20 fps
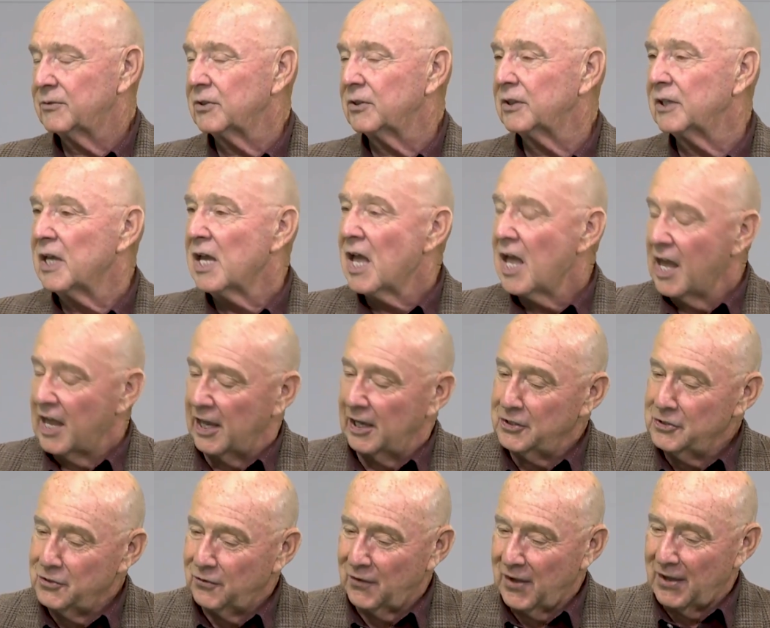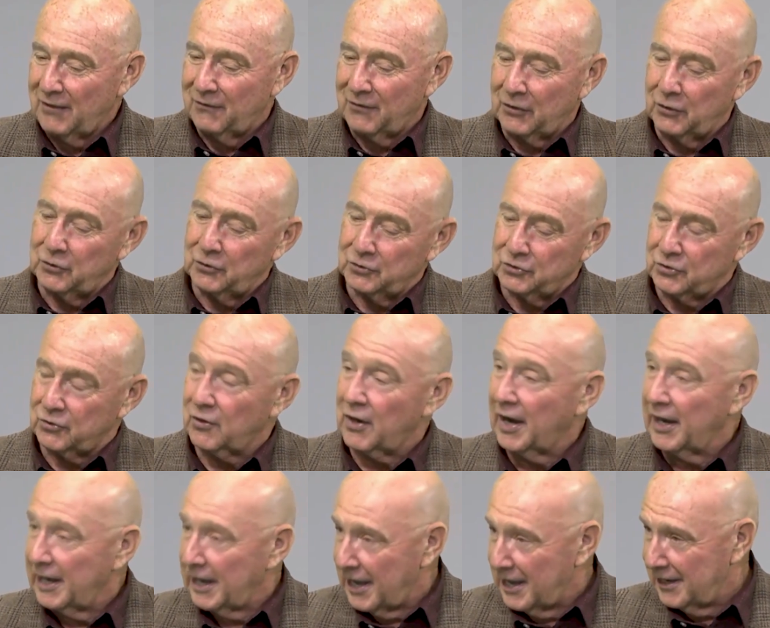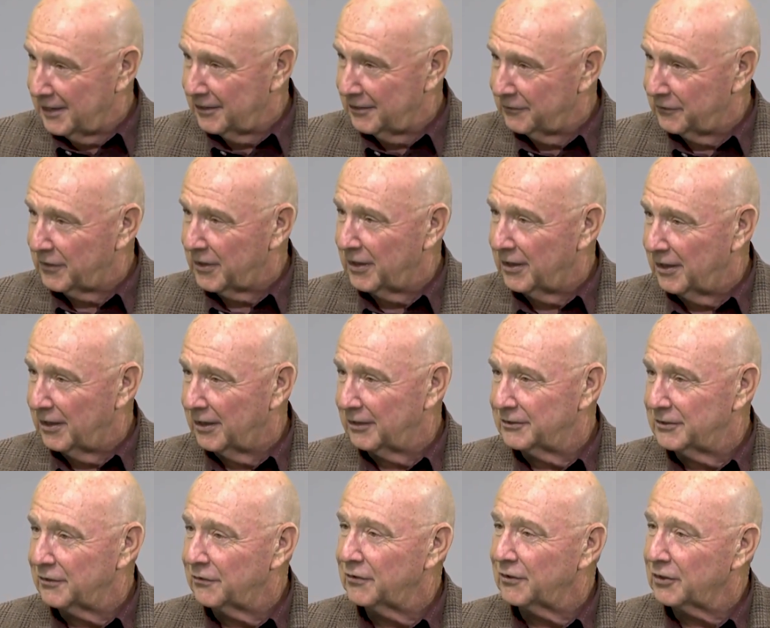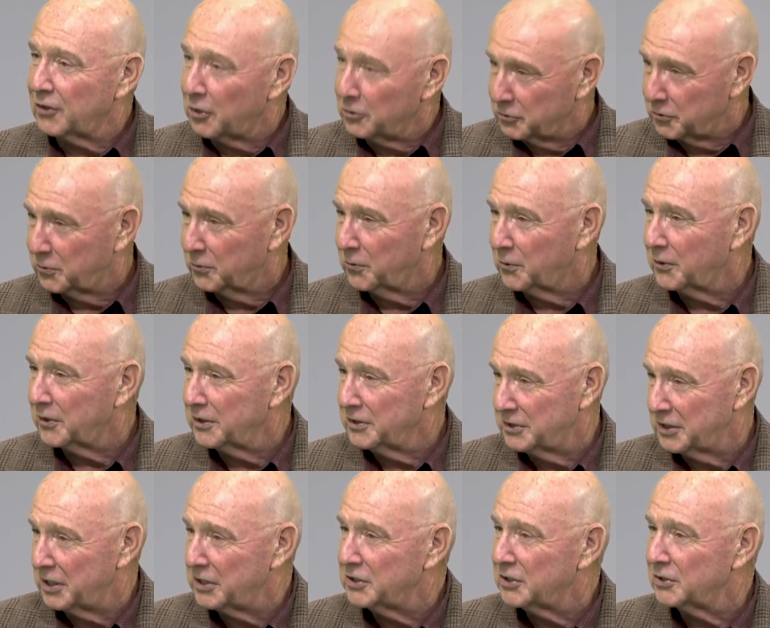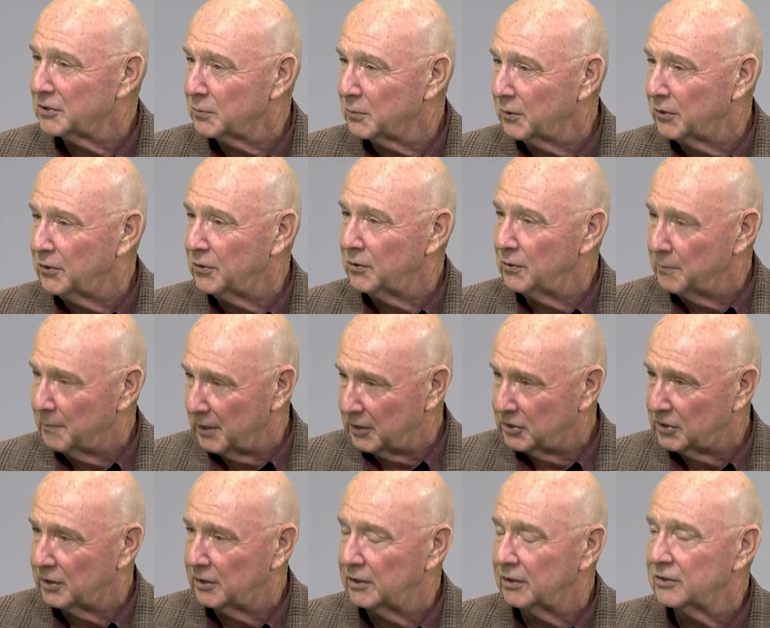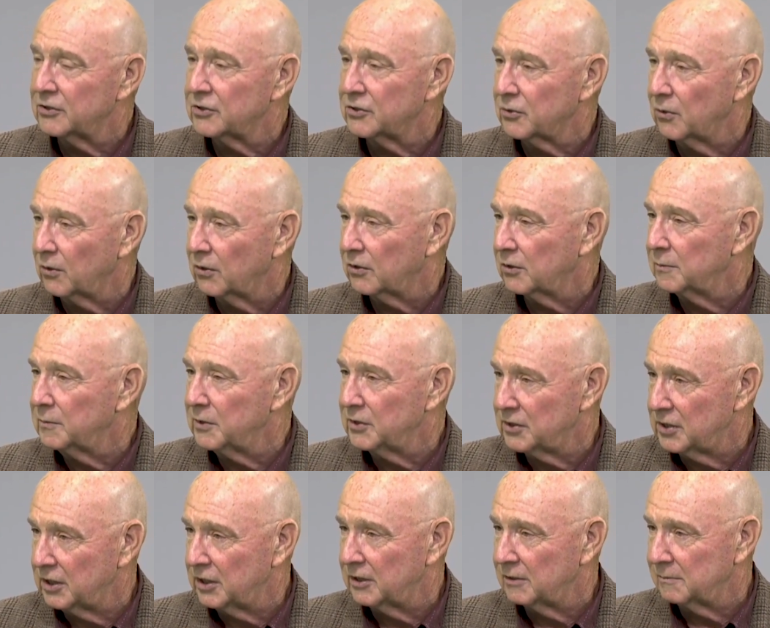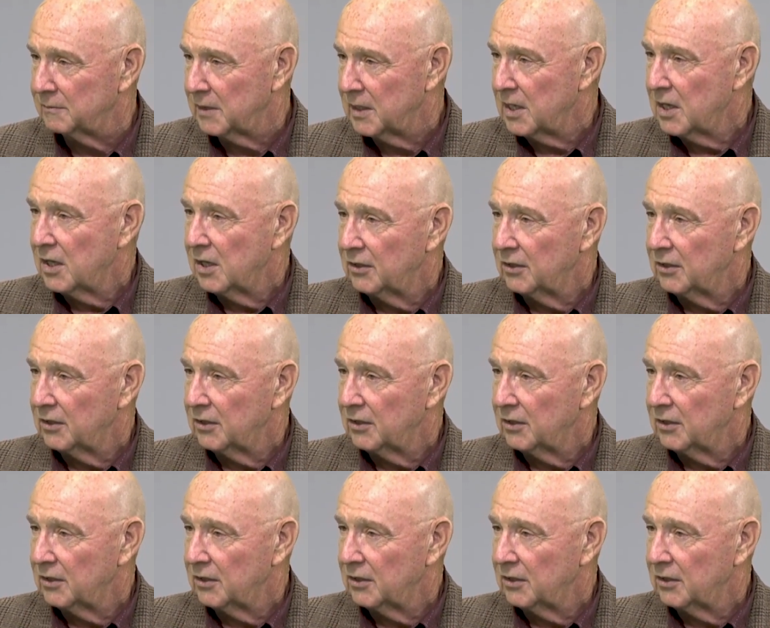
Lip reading: Absolutely. And you have a little triad of different cultural organizations with you. You mentioned the Historical Museum.